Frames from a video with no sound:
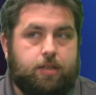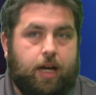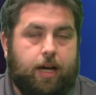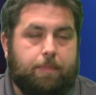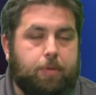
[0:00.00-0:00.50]

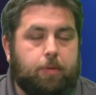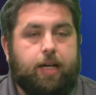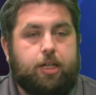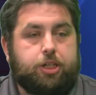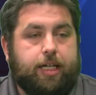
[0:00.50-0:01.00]
Bill
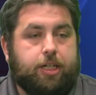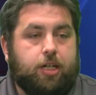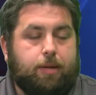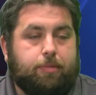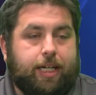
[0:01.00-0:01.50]
Belichick and
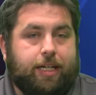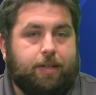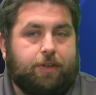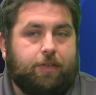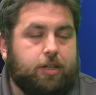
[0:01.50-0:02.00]
Tom Brady
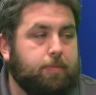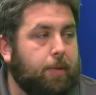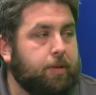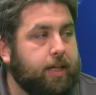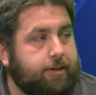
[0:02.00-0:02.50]
as far as the
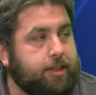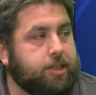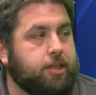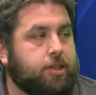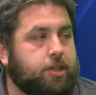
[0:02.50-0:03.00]
popularity
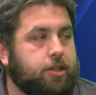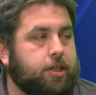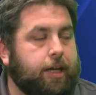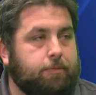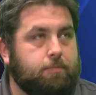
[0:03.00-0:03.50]
is
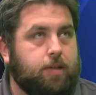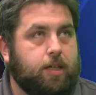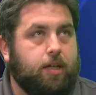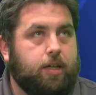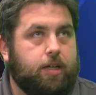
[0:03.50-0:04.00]
concerned. And
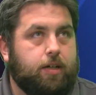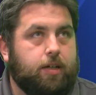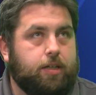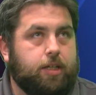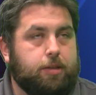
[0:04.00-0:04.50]

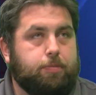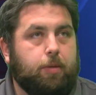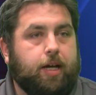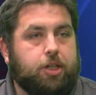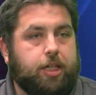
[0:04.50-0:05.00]
does Bill
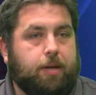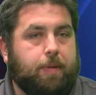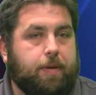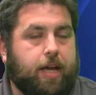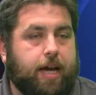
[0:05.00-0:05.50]
Belichick
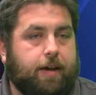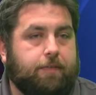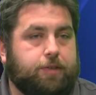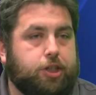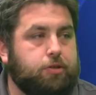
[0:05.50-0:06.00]
maybe
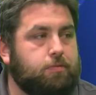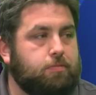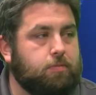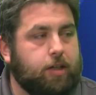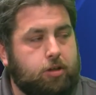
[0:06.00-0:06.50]
have too
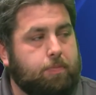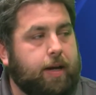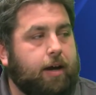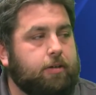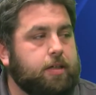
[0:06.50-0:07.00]
little
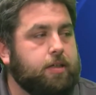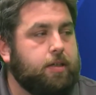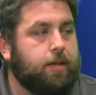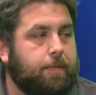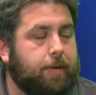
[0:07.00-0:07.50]
power?
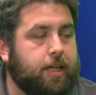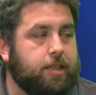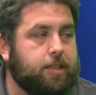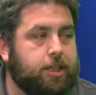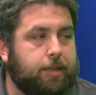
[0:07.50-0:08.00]

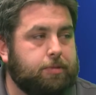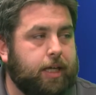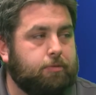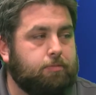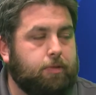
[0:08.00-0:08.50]
Because it seems
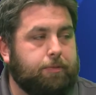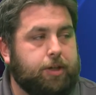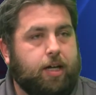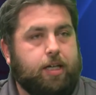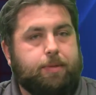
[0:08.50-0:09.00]
like when we
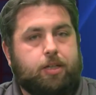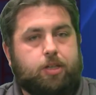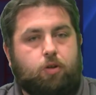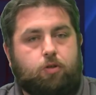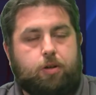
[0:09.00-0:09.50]
talked about
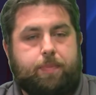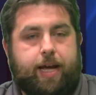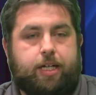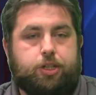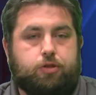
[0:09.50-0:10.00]
the
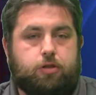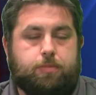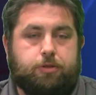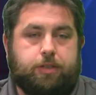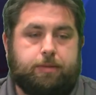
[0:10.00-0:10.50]
quarterback control
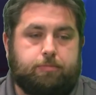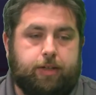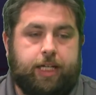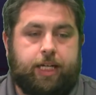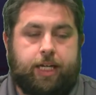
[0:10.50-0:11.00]
between
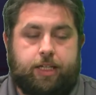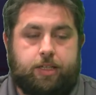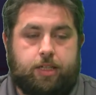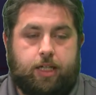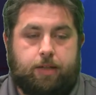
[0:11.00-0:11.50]
Brady
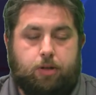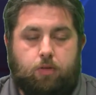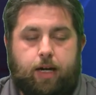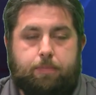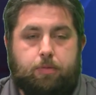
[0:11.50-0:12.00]
and
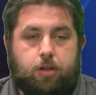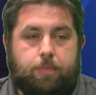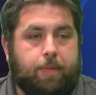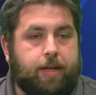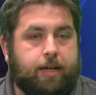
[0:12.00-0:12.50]
Garoppolo,
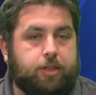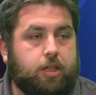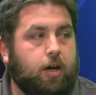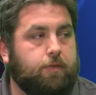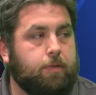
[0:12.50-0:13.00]
maybe that was a
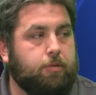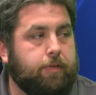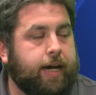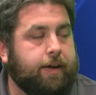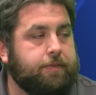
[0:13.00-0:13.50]
call from
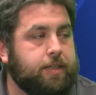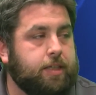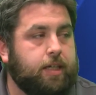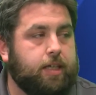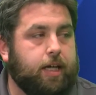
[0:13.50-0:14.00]
Kraft
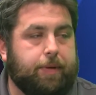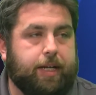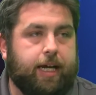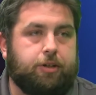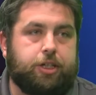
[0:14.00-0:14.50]
coming
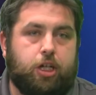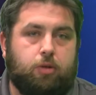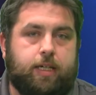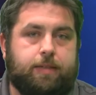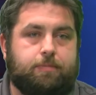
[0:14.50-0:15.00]
down. You know
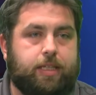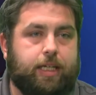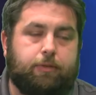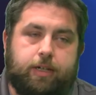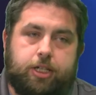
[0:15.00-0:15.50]
what?
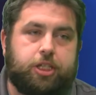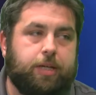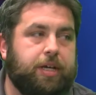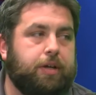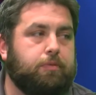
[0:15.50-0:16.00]
Get rid of
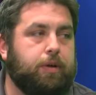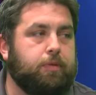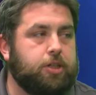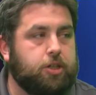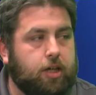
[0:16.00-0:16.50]
Jimmy. We
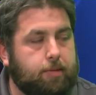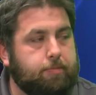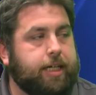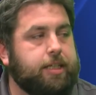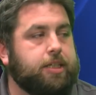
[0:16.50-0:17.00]
want Tom
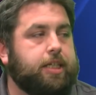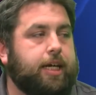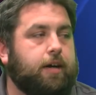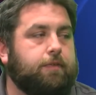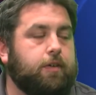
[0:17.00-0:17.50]
Brady to
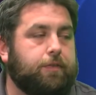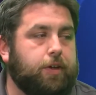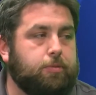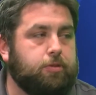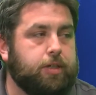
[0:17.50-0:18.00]
stay on for a
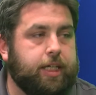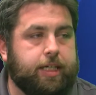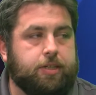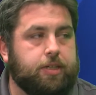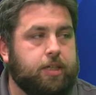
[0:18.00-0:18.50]
few more
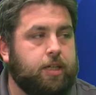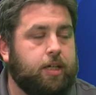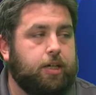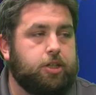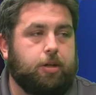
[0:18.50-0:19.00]
years.
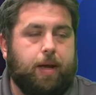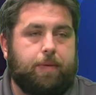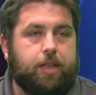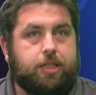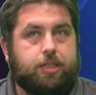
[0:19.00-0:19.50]
So
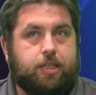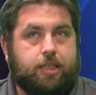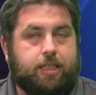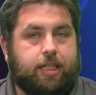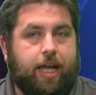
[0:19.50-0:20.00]
maybe this
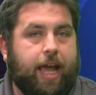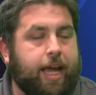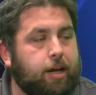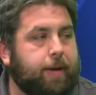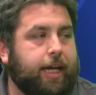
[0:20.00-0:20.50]
is going to
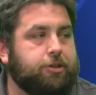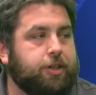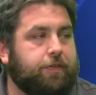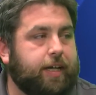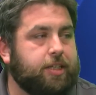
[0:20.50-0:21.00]
anger
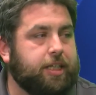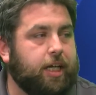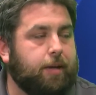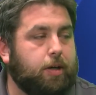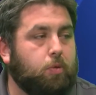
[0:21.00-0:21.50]
Patriots fans
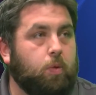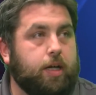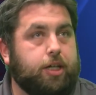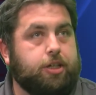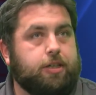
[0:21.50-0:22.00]
thinking about
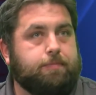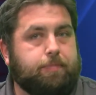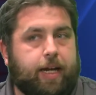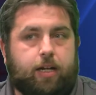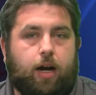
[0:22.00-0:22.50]
what could have
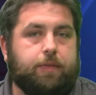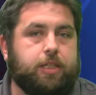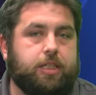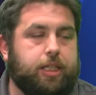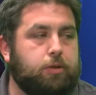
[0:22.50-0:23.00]
been.
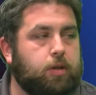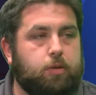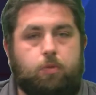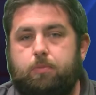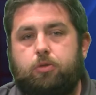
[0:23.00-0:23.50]
Obviously, you
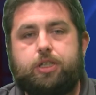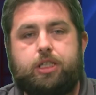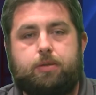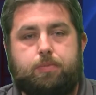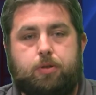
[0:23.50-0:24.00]
won one more
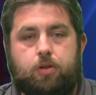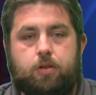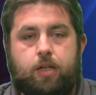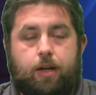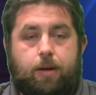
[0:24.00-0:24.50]
Super
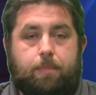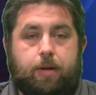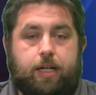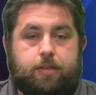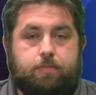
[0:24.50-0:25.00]
Bowl,
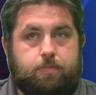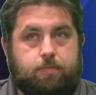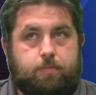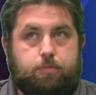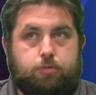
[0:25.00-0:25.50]
but
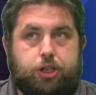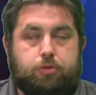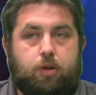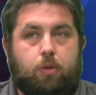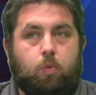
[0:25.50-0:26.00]
would
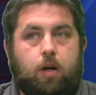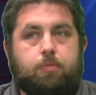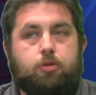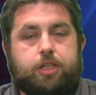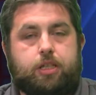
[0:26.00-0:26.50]
you want one
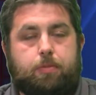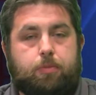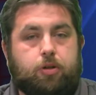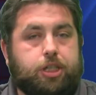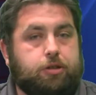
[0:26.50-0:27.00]
more Super
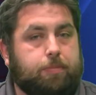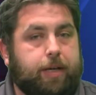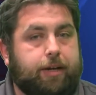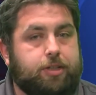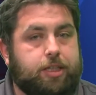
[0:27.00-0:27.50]
Bowl in 2
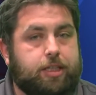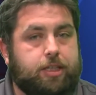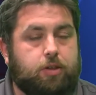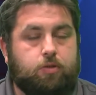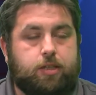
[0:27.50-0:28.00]

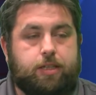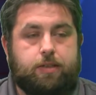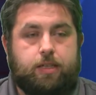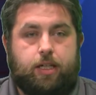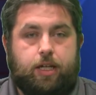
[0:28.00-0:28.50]
appearances? Or
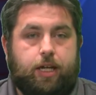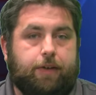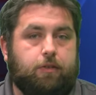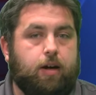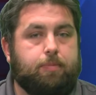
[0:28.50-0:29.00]

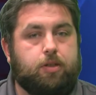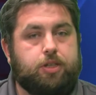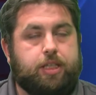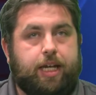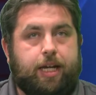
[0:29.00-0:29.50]
if Garoppolo
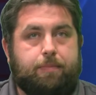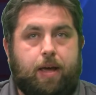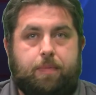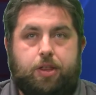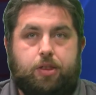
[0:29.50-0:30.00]
stayed,
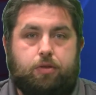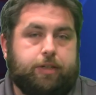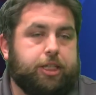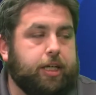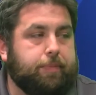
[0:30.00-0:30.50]
maybe
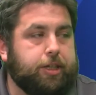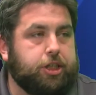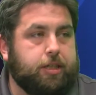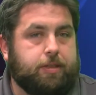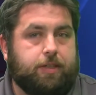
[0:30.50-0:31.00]
3
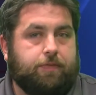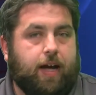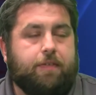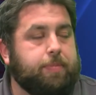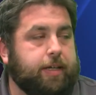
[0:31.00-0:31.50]
championships in
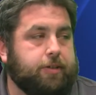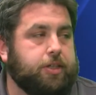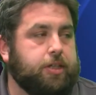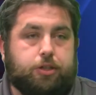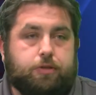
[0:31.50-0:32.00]
5
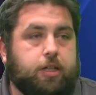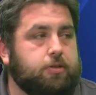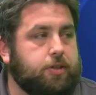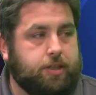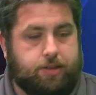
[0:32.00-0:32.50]
appearances? Who
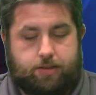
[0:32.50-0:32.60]
knows?